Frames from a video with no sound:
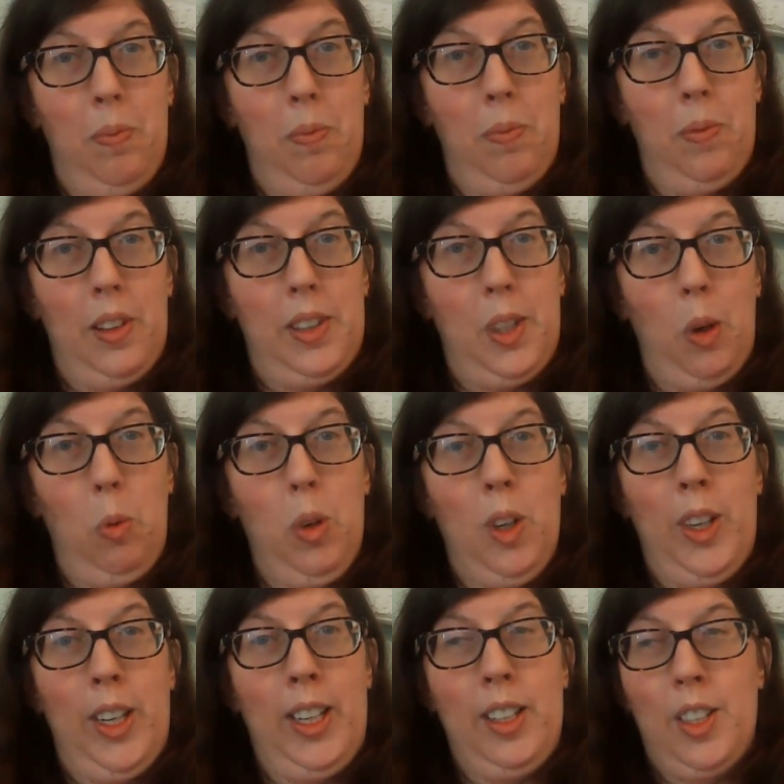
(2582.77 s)
So we're
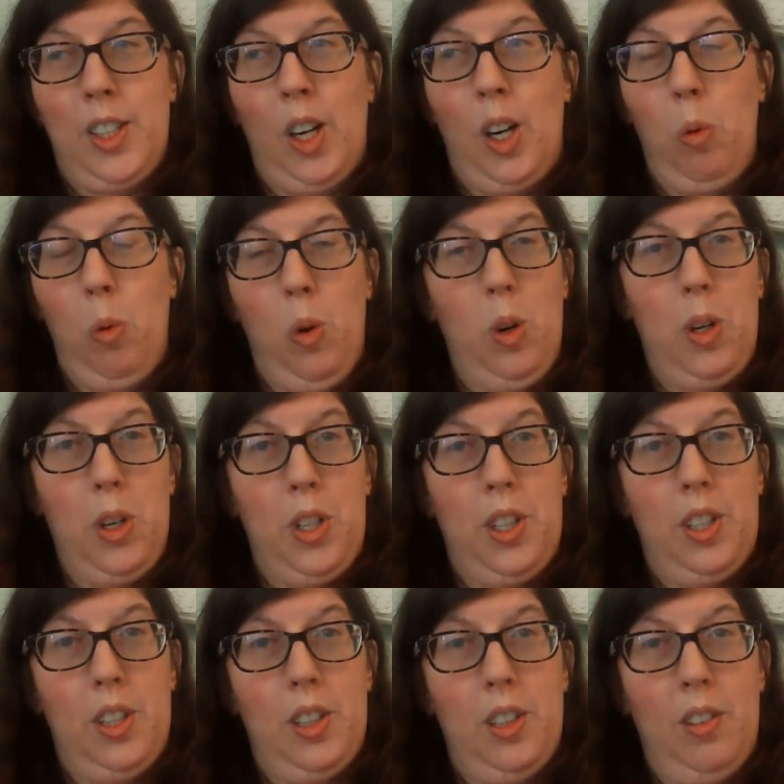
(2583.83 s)
in Star
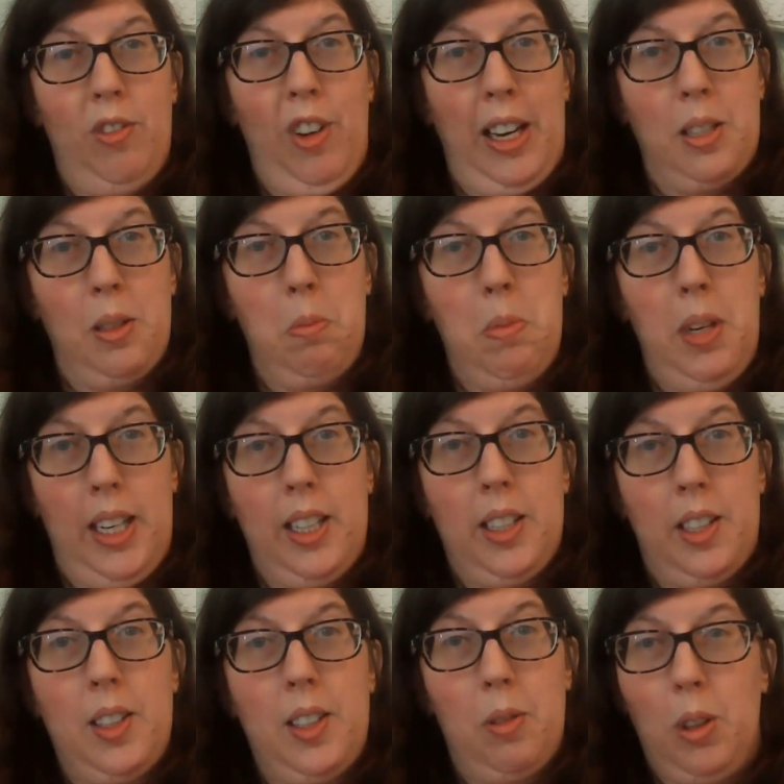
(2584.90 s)
Wars Phantom
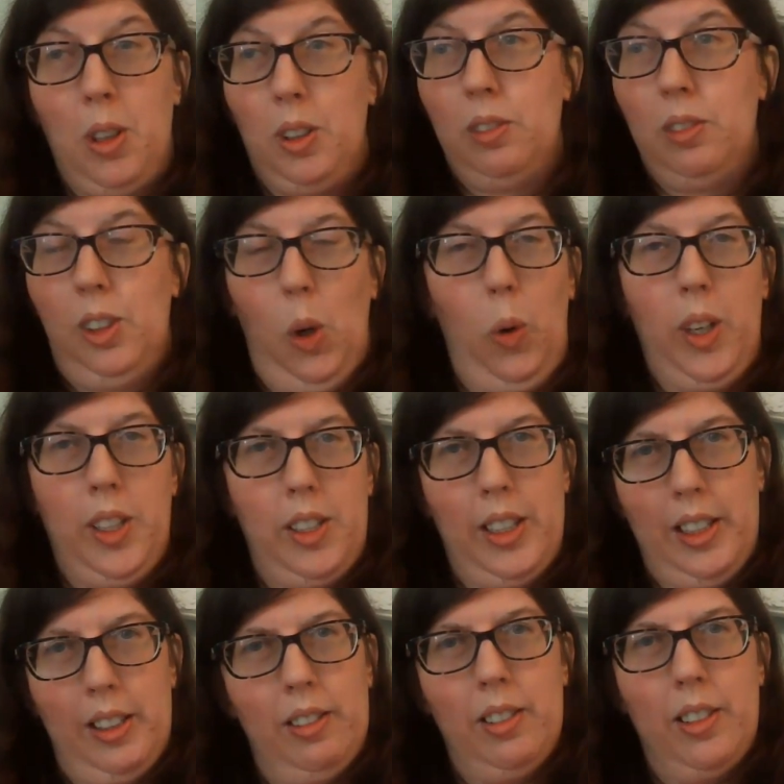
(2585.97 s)
Menace. We're going to
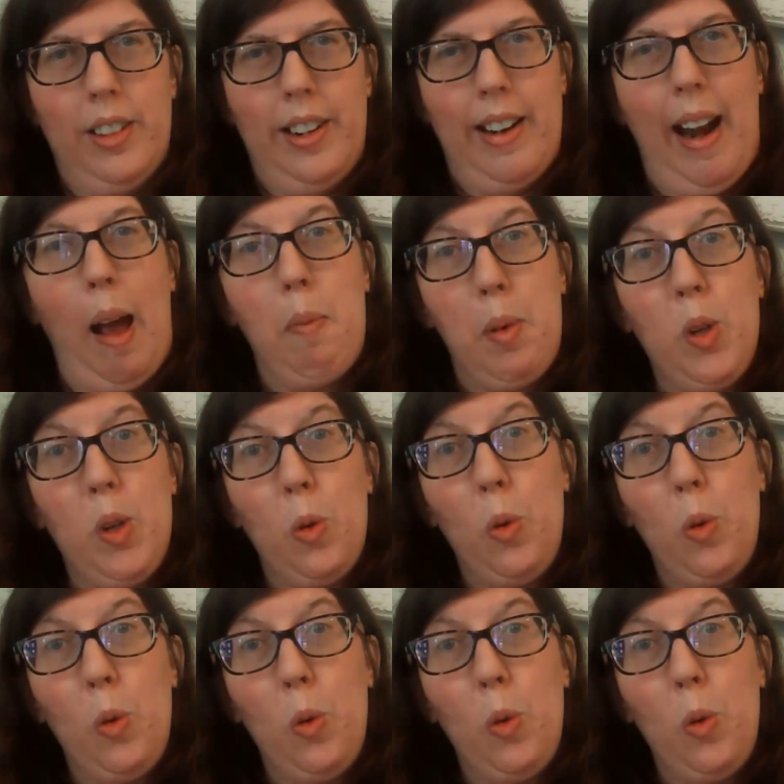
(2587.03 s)
Naboo.